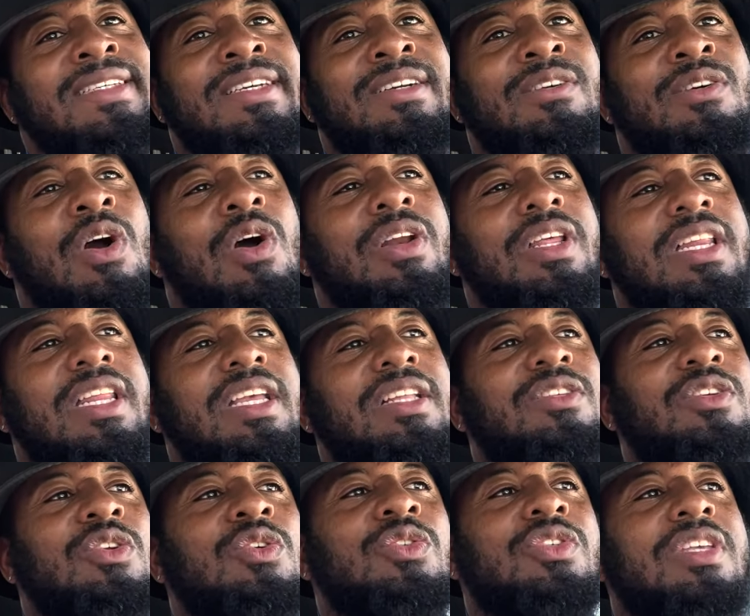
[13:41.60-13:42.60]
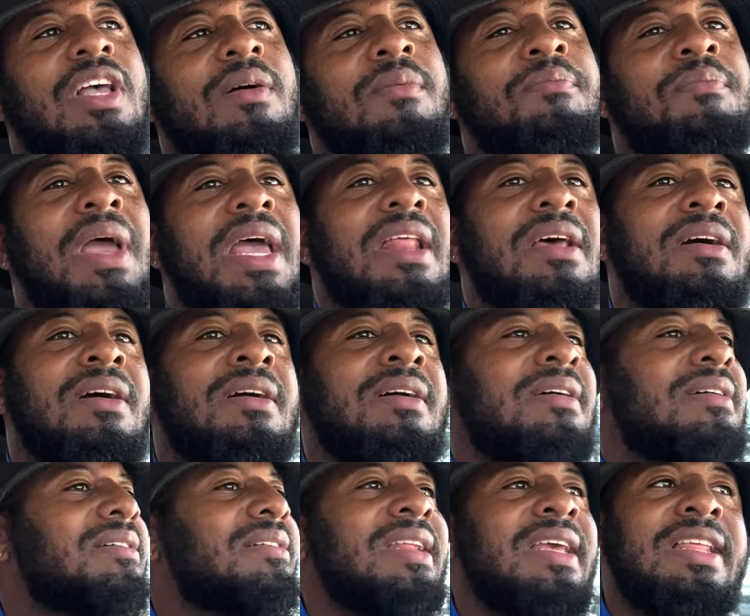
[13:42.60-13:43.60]
Roadie need to do something better.
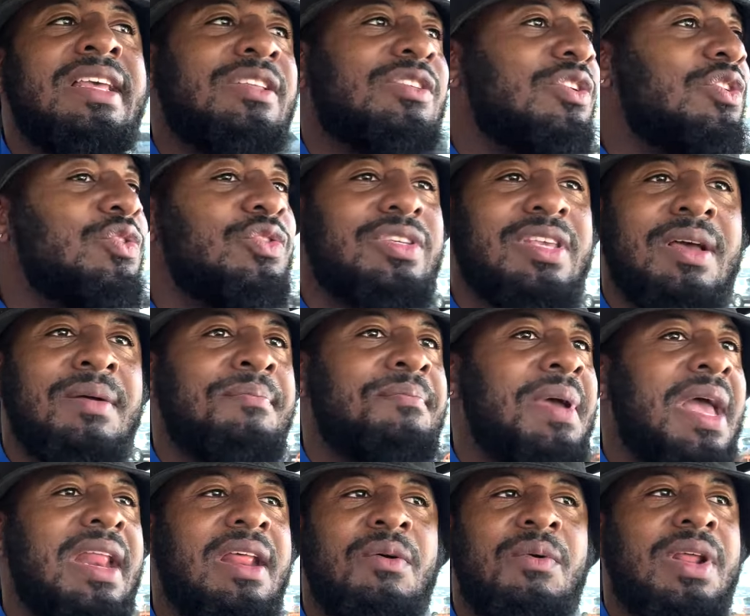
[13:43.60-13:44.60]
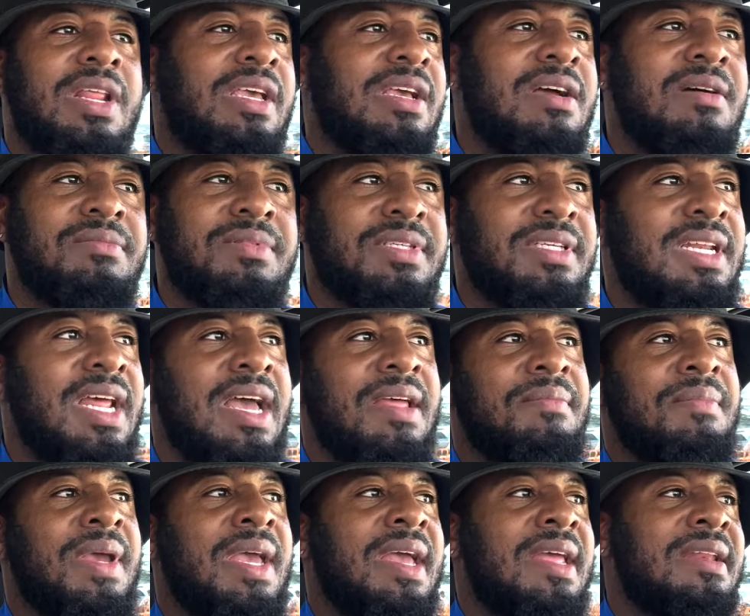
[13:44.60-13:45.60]
They need to do something better when it comes to that,
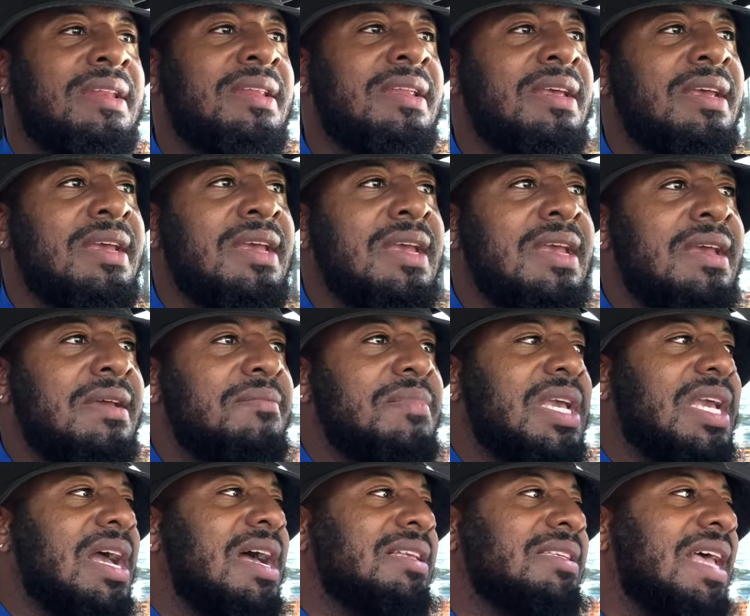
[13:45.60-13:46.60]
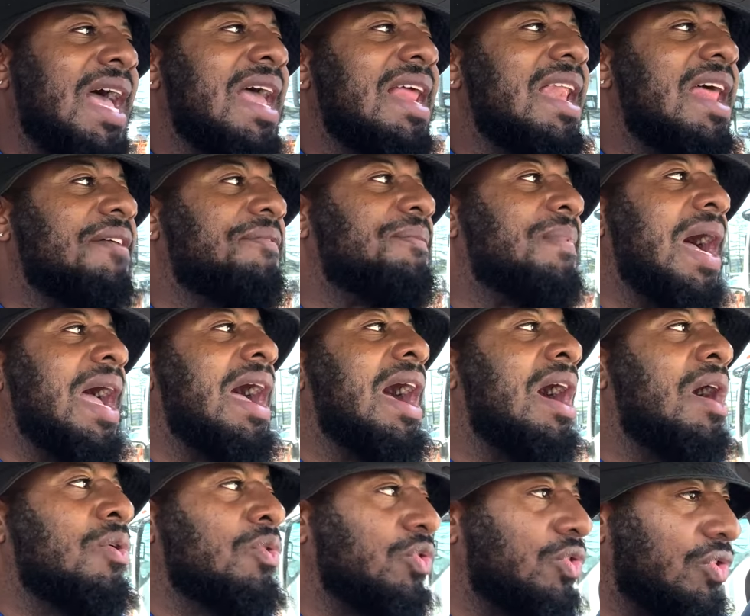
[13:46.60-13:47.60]
man. Because I left my
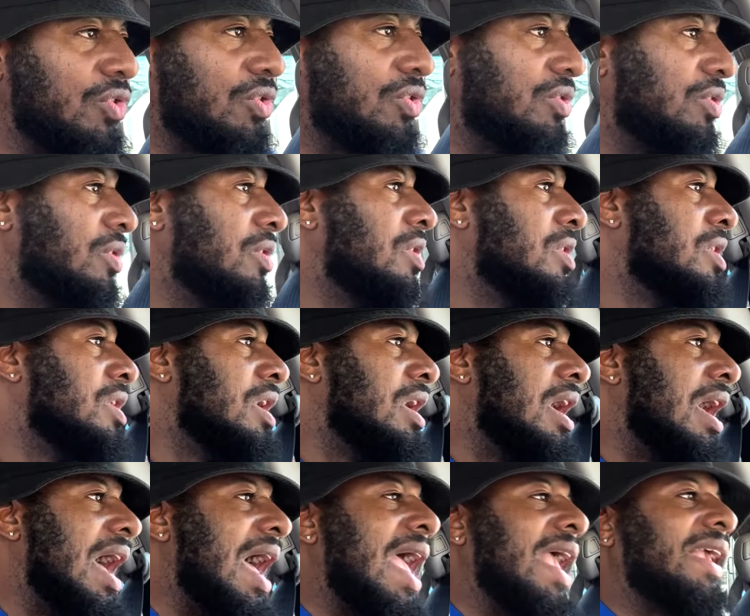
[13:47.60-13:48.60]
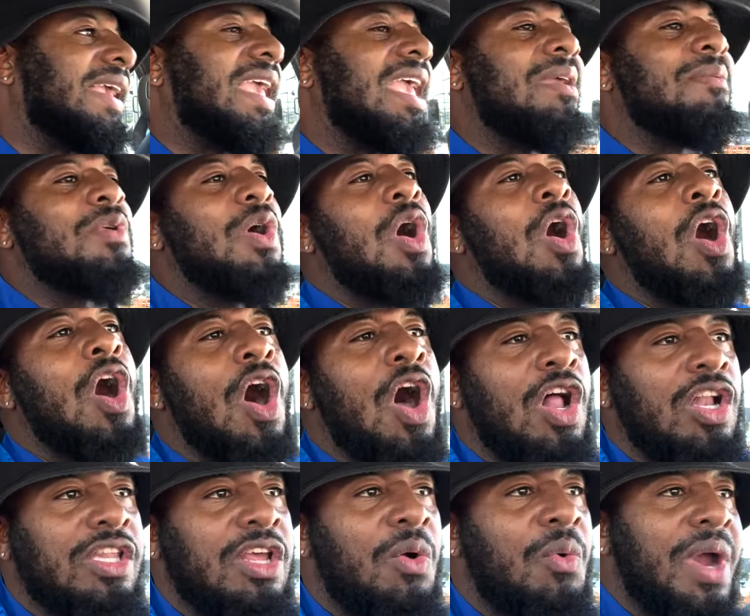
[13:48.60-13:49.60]
house. I came
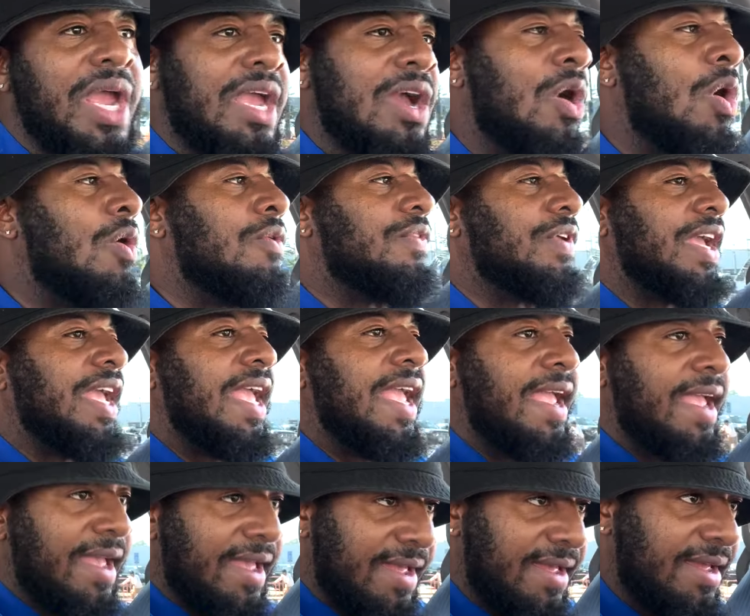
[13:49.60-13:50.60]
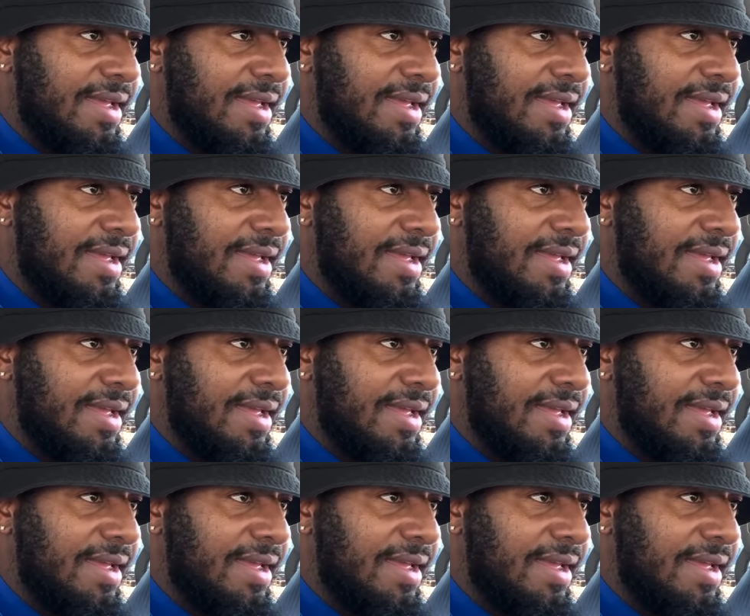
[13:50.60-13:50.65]
all the way over here.